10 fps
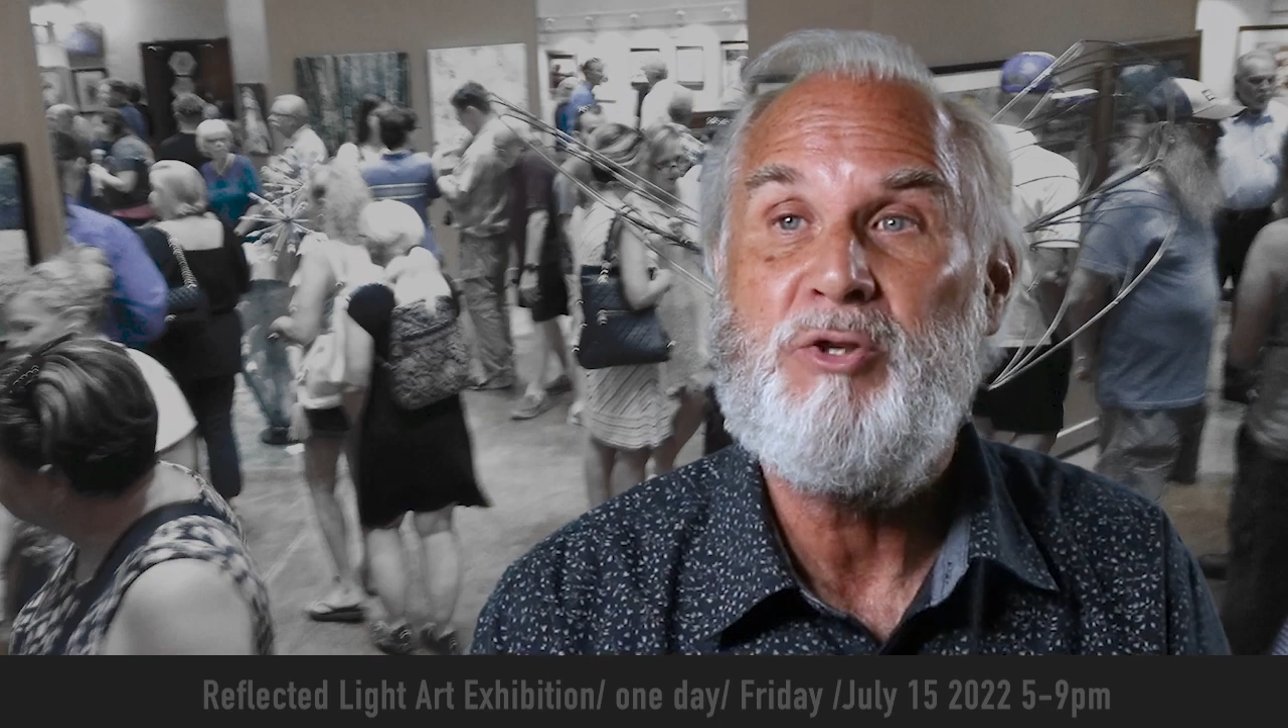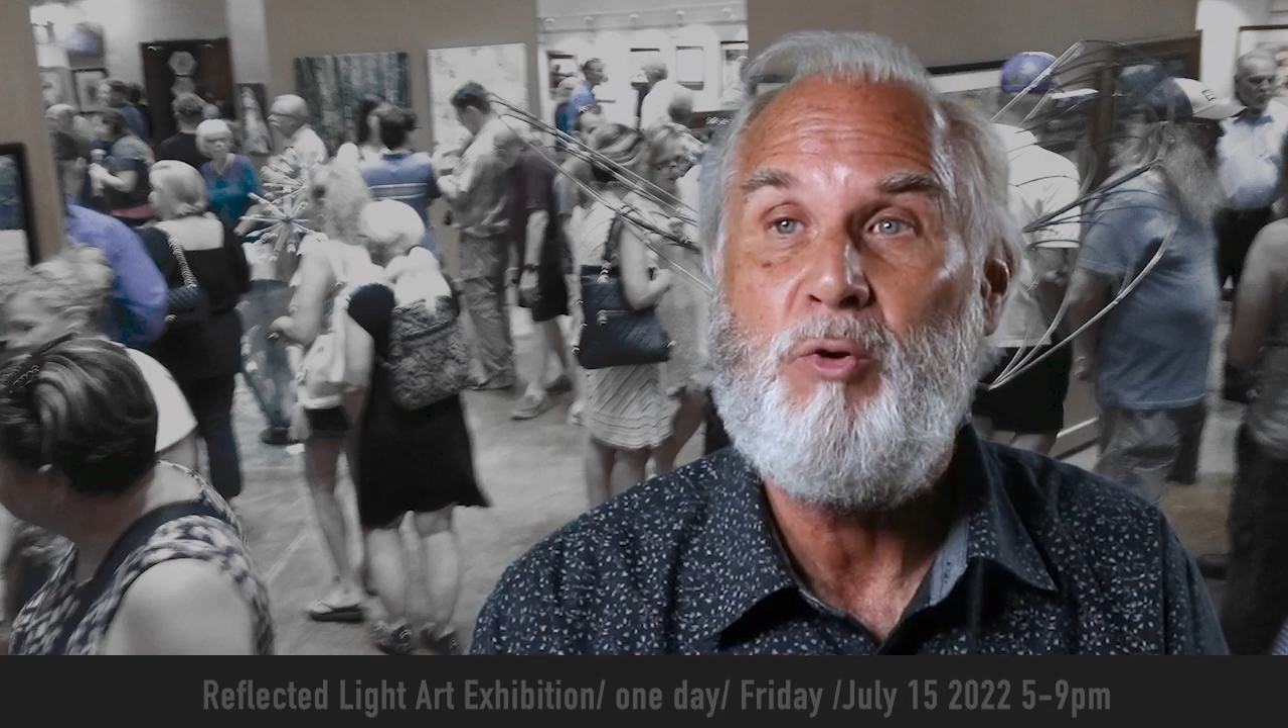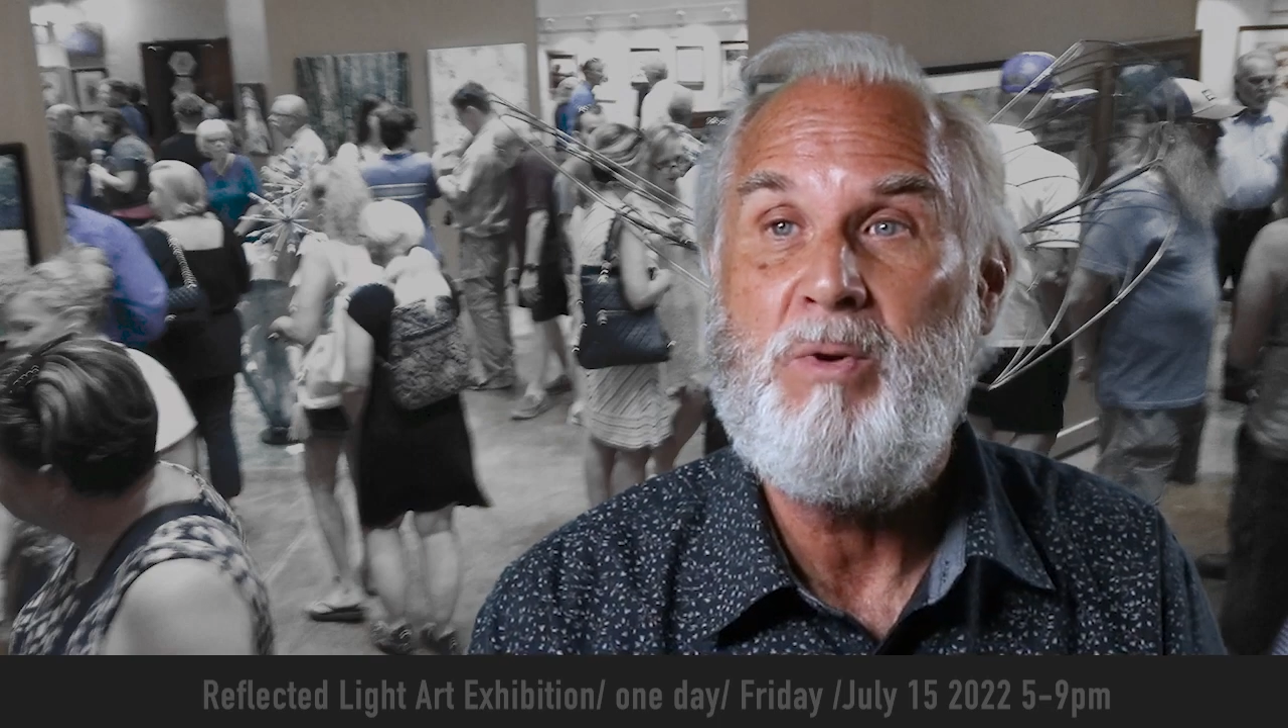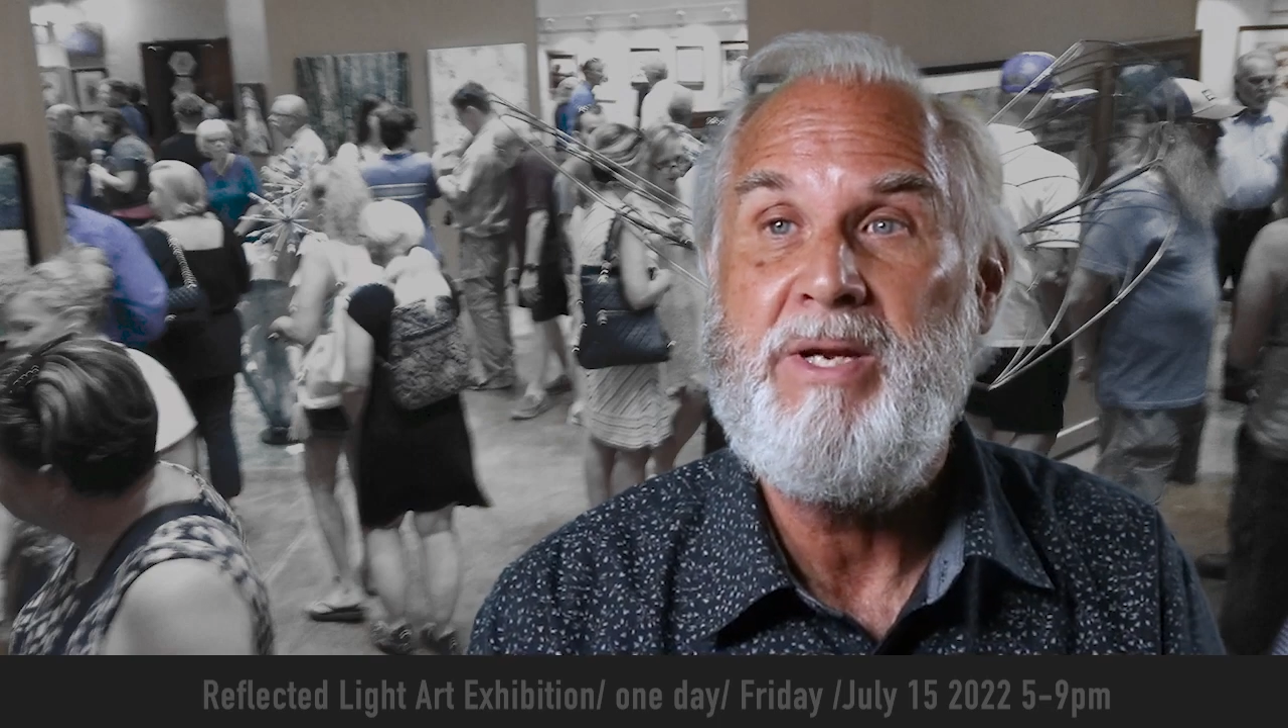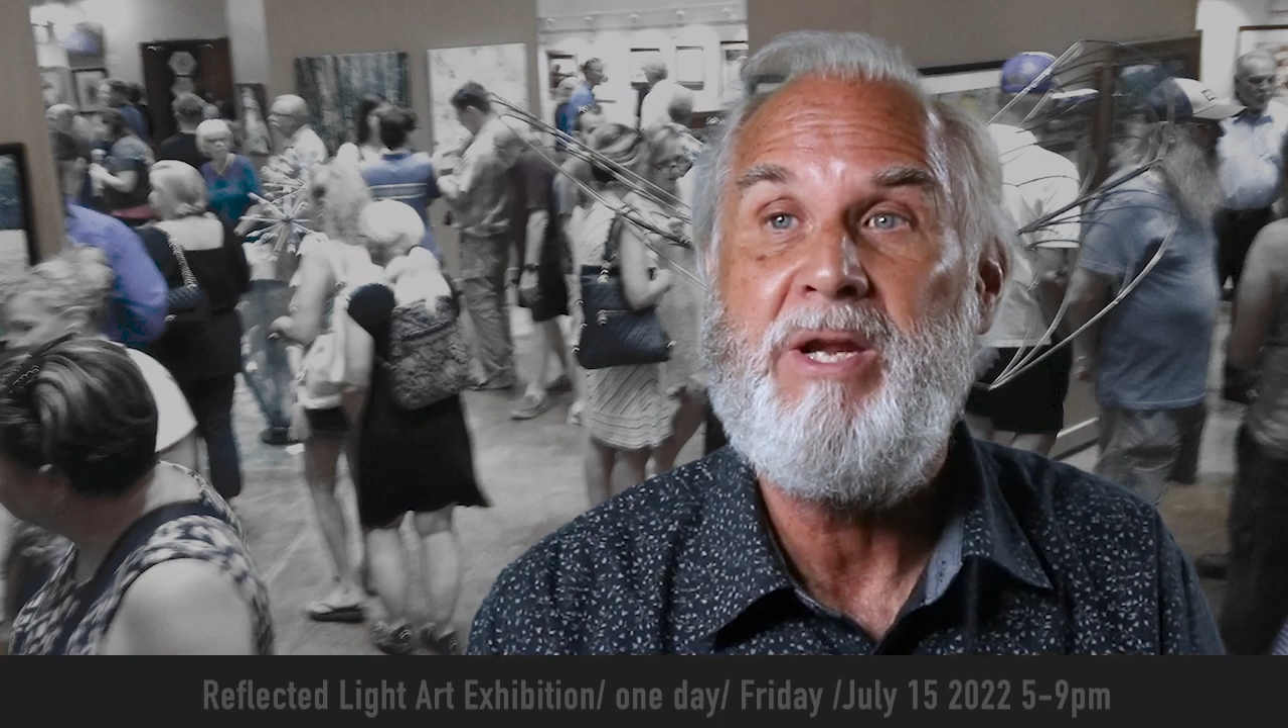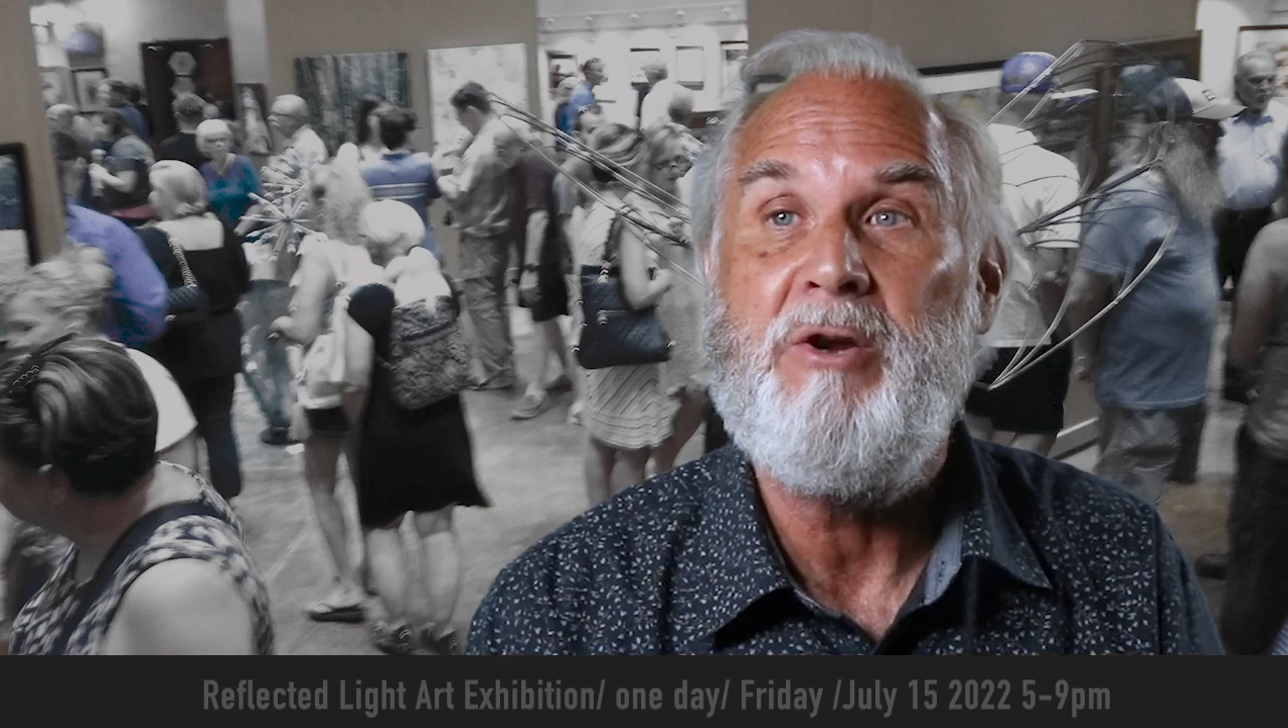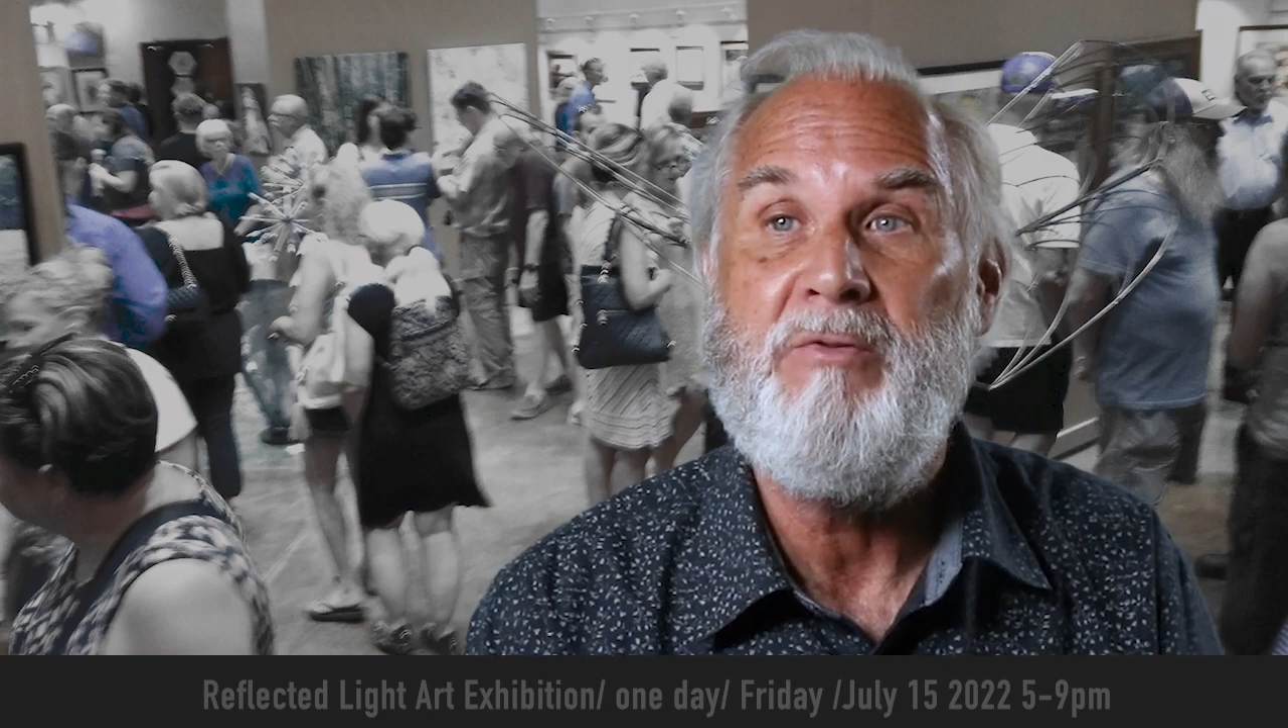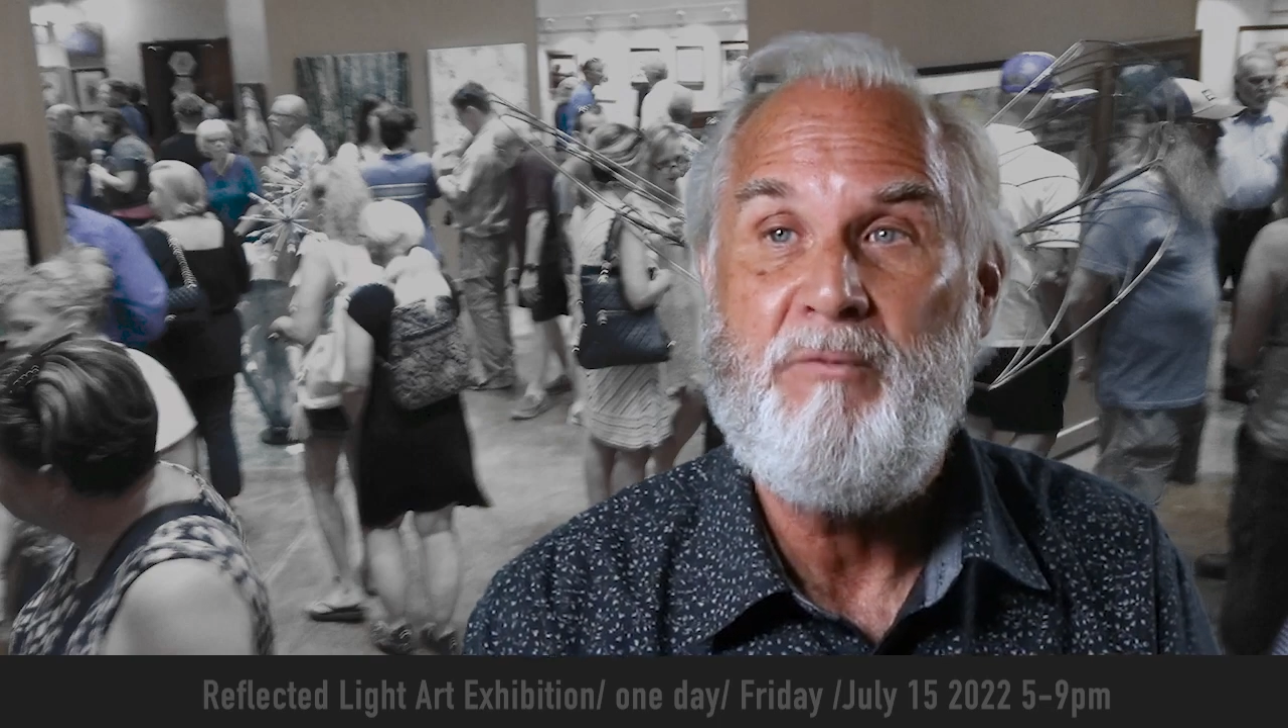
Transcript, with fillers: totally geared